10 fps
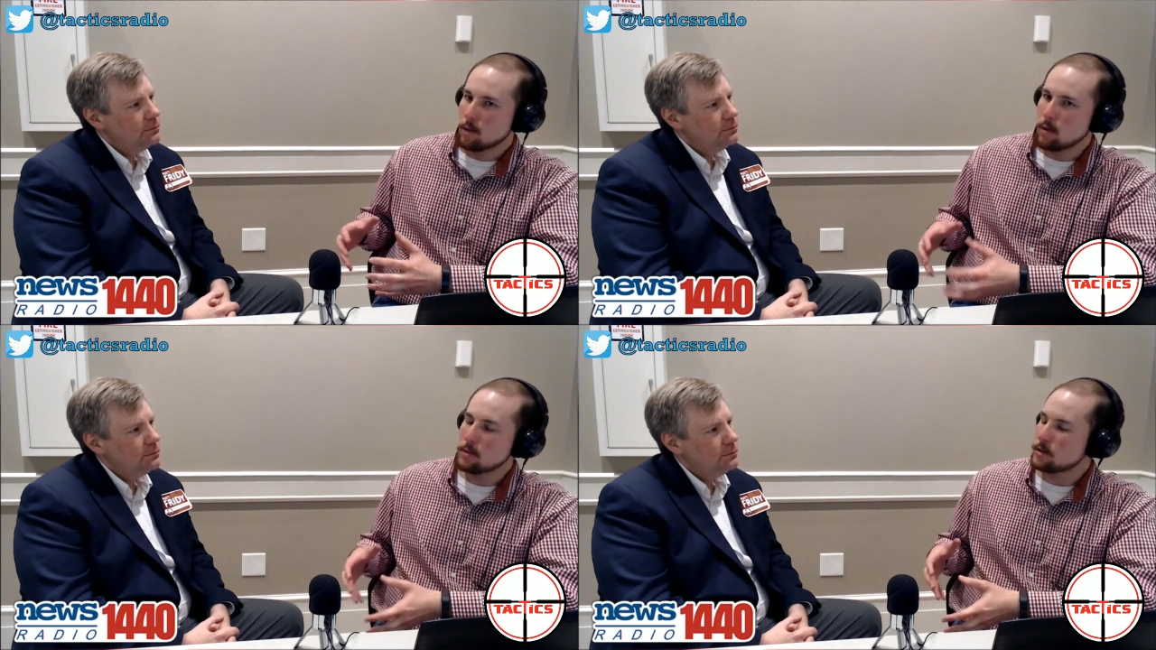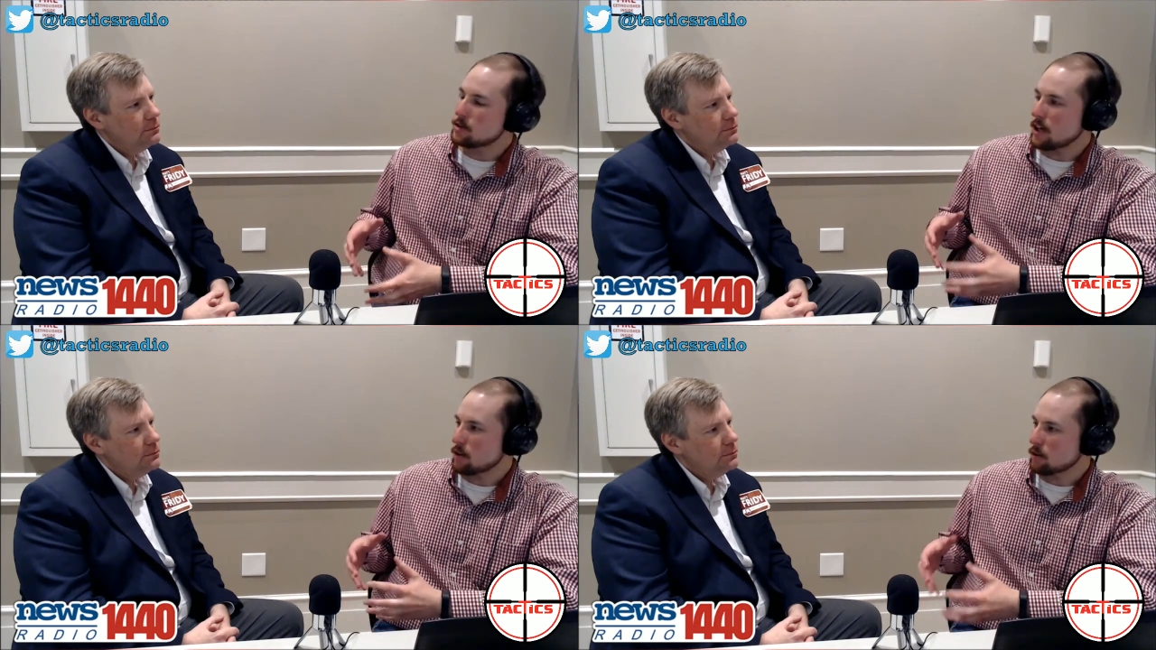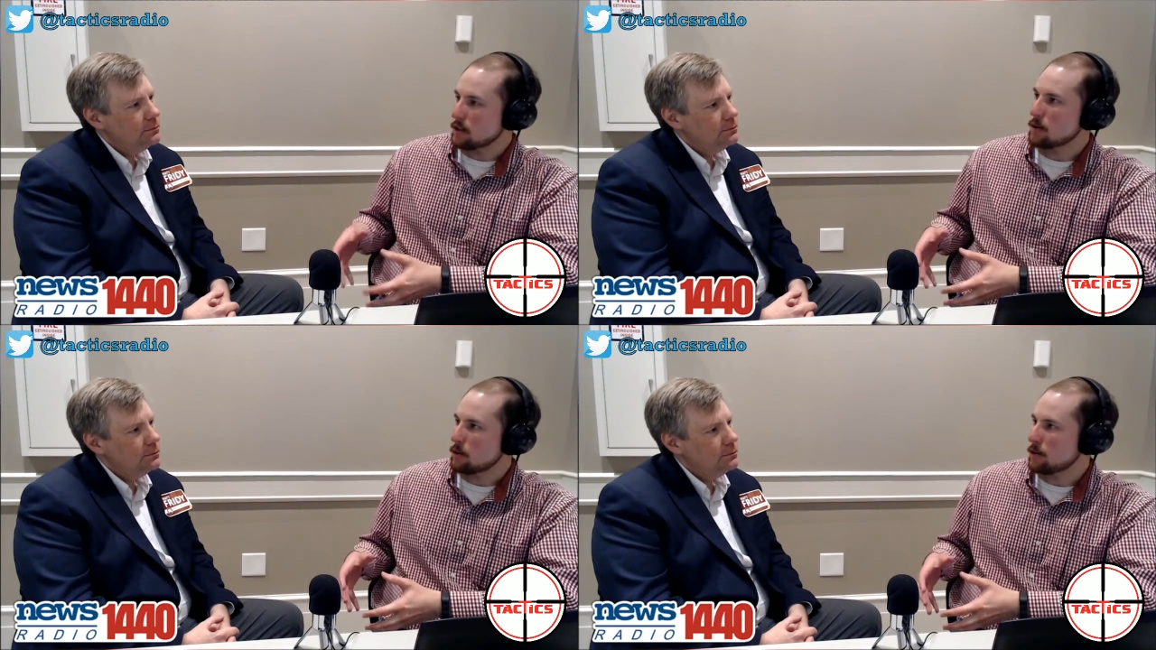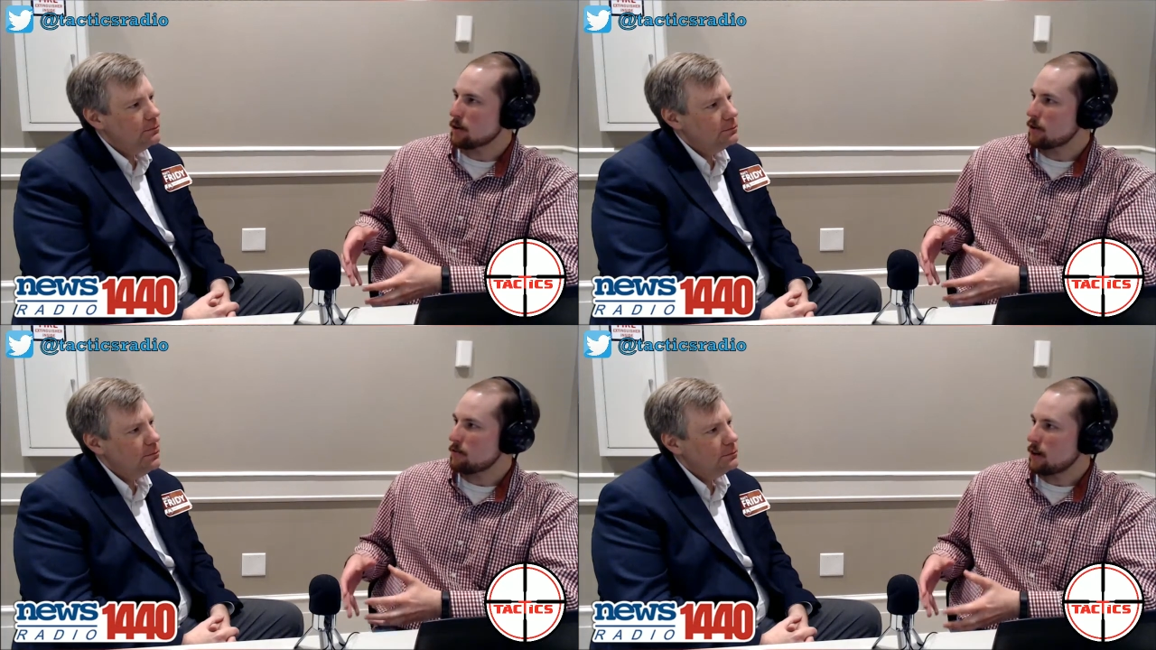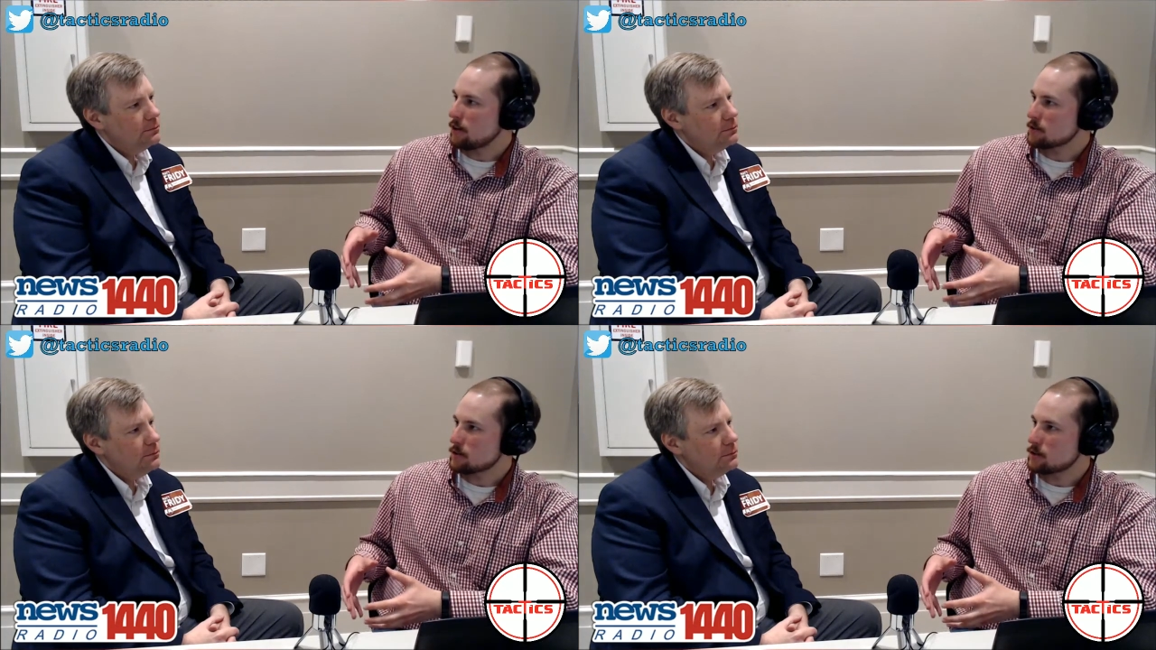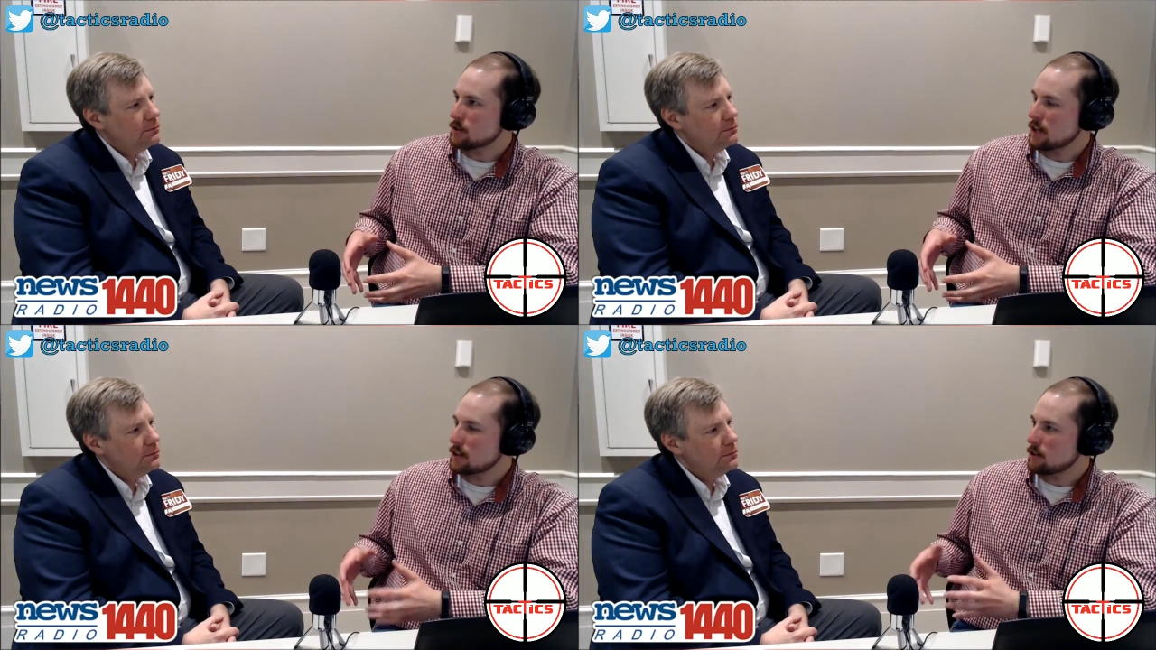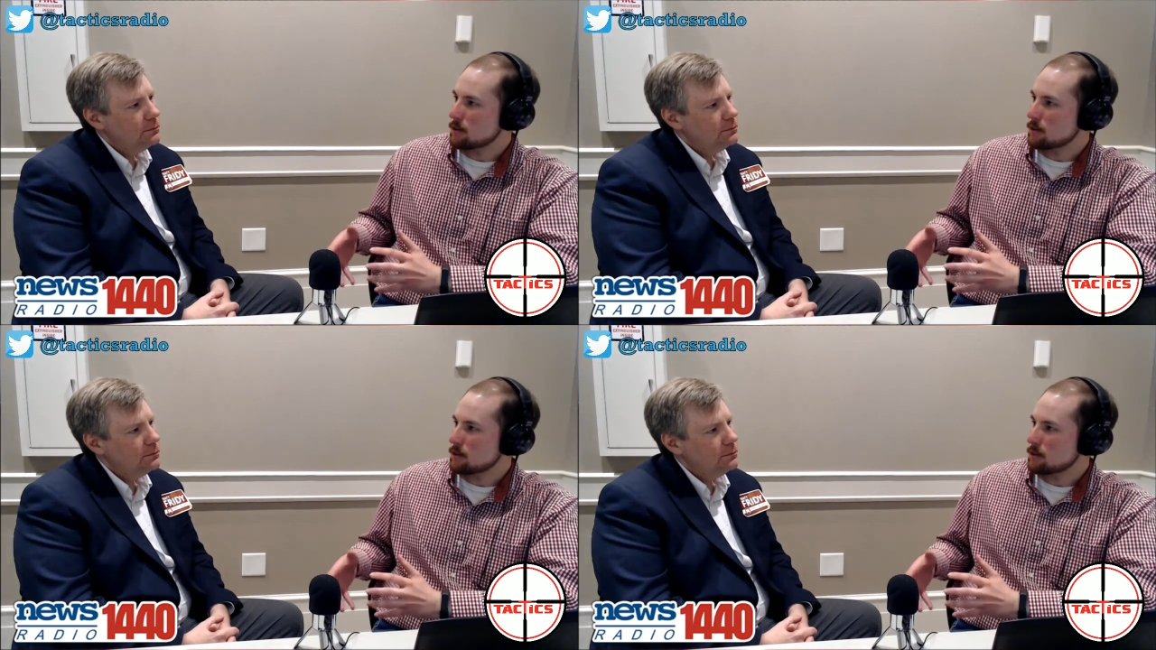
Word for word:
Speaker 1: What would you say your legal theory falls? Would you say that you're